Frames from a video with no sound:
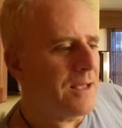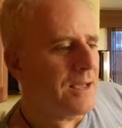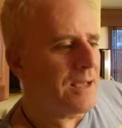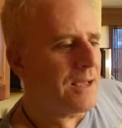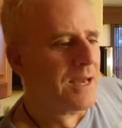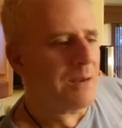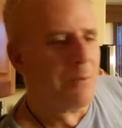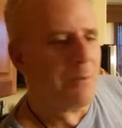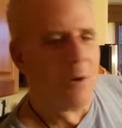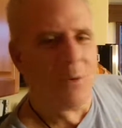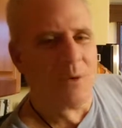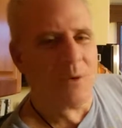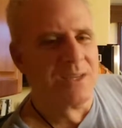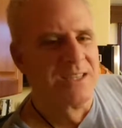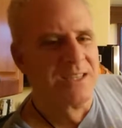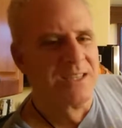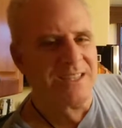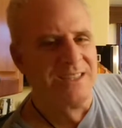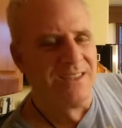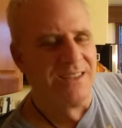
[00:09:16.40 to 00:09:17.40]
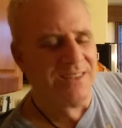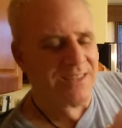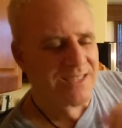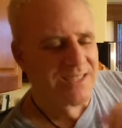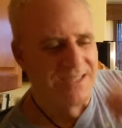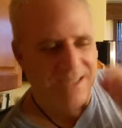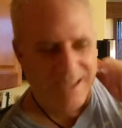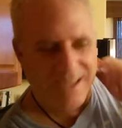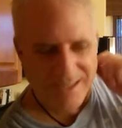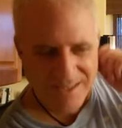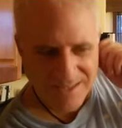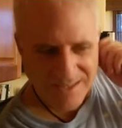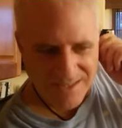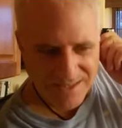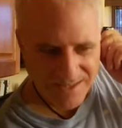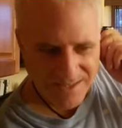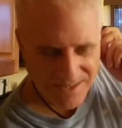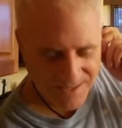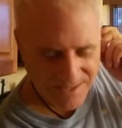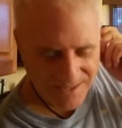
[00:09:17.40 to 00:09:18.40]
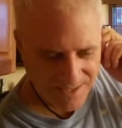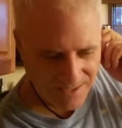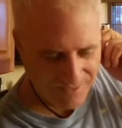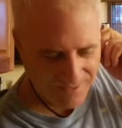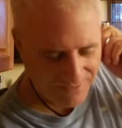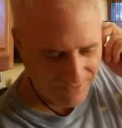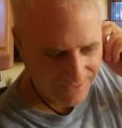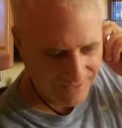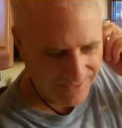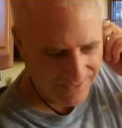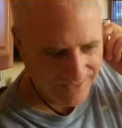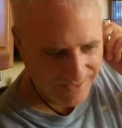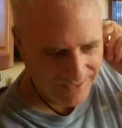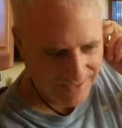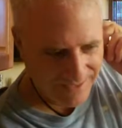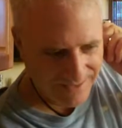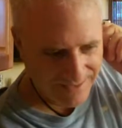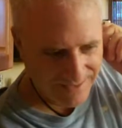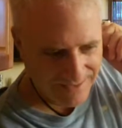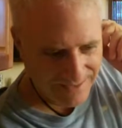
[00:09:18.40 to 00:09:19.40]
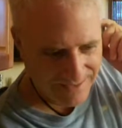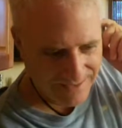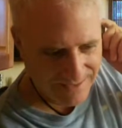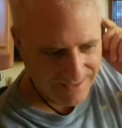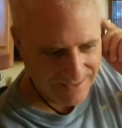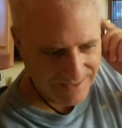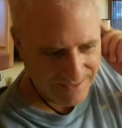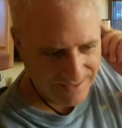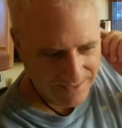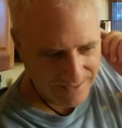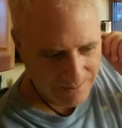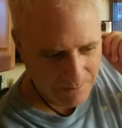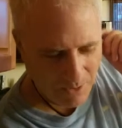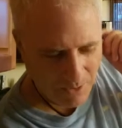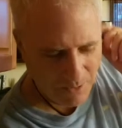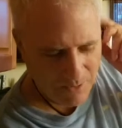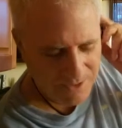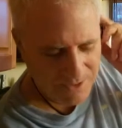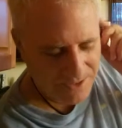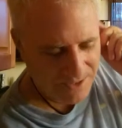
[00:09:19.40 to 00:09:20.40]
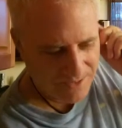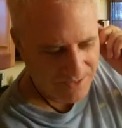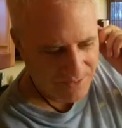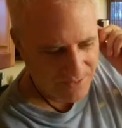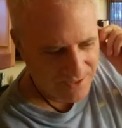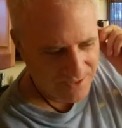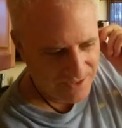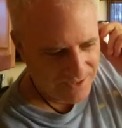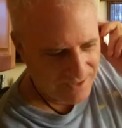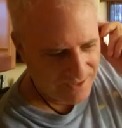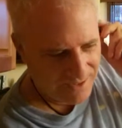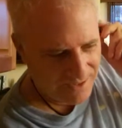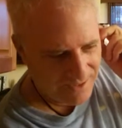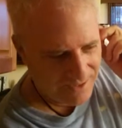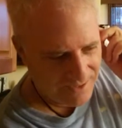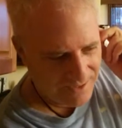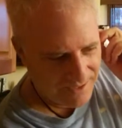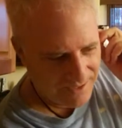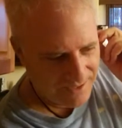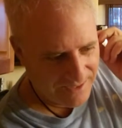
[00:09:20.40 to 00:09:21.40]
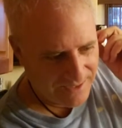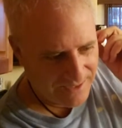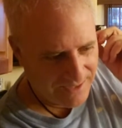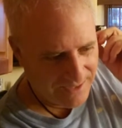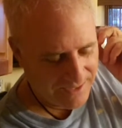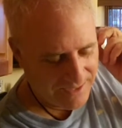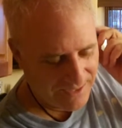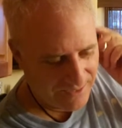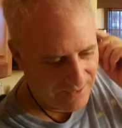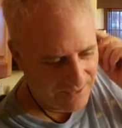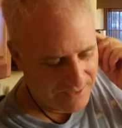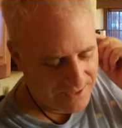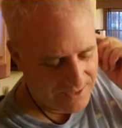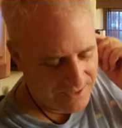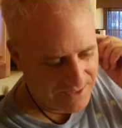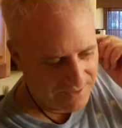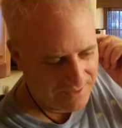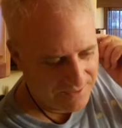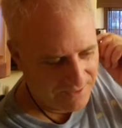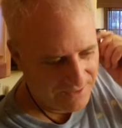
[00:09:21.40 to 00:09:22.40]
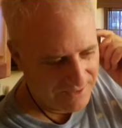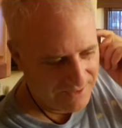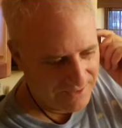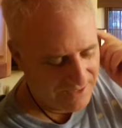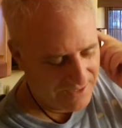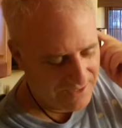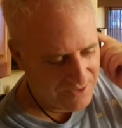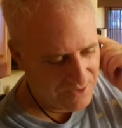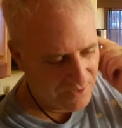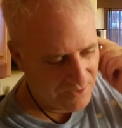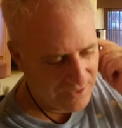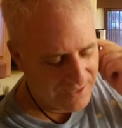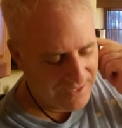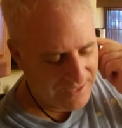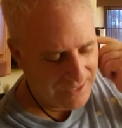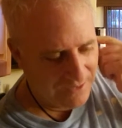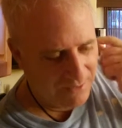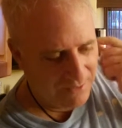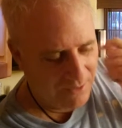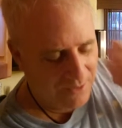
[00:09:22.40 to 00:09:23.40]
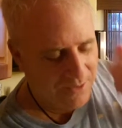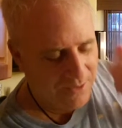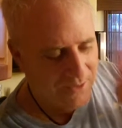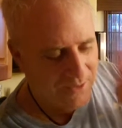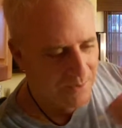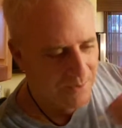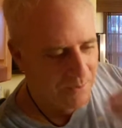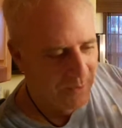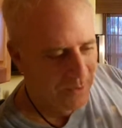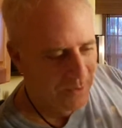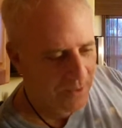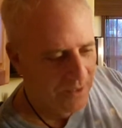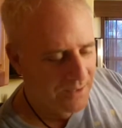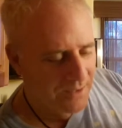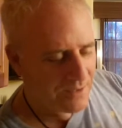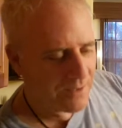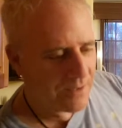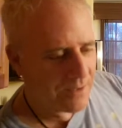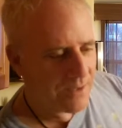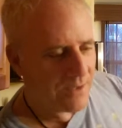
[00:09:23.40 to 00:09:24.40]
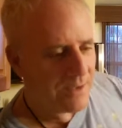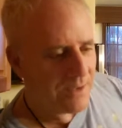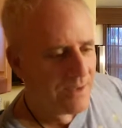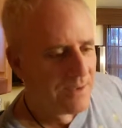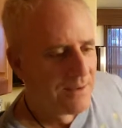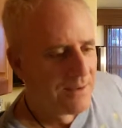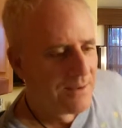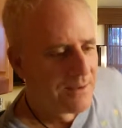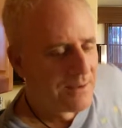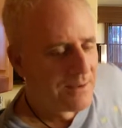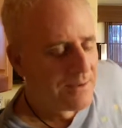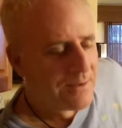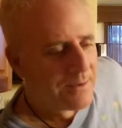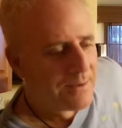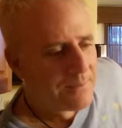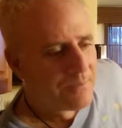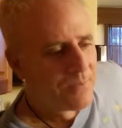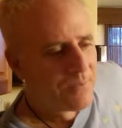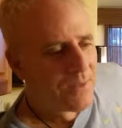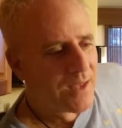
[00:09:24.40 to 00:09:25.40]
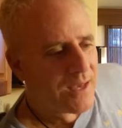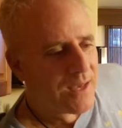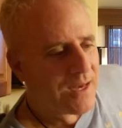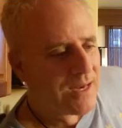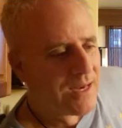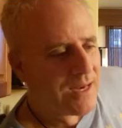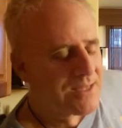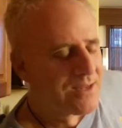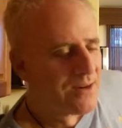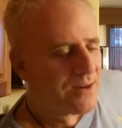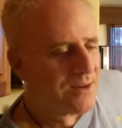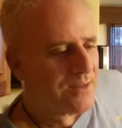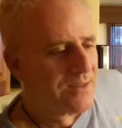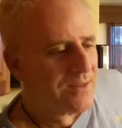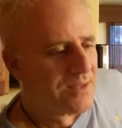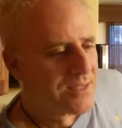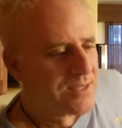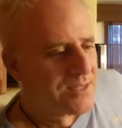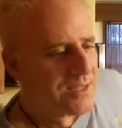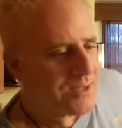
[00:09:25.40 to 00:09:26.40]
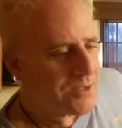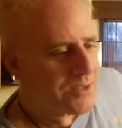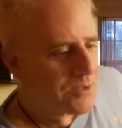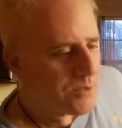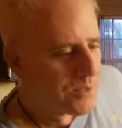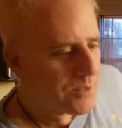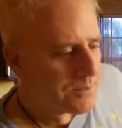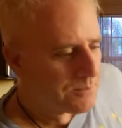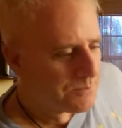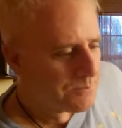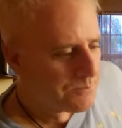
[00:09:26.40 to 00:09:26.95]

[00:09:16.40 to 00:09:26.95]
And I'm always into listening to stuff like that. I'm always interested in hearing stuff like that. So I downloaded the book and I started listening to it.